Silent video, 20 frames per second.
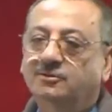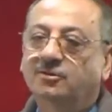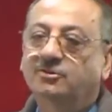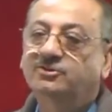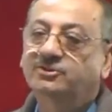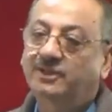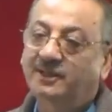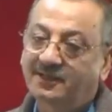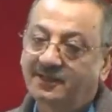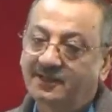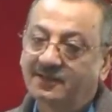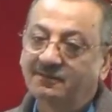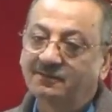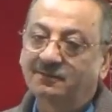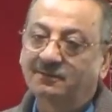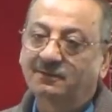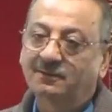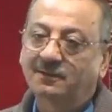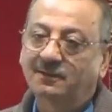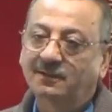certain
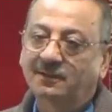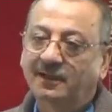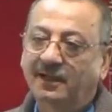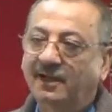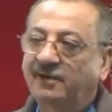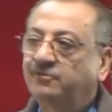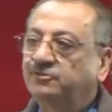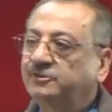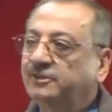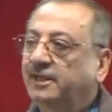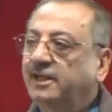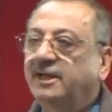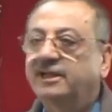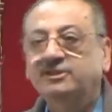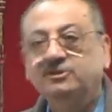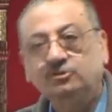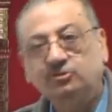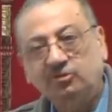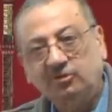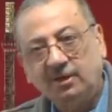harfchar has
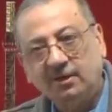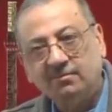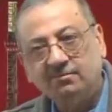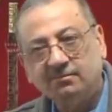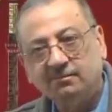to come.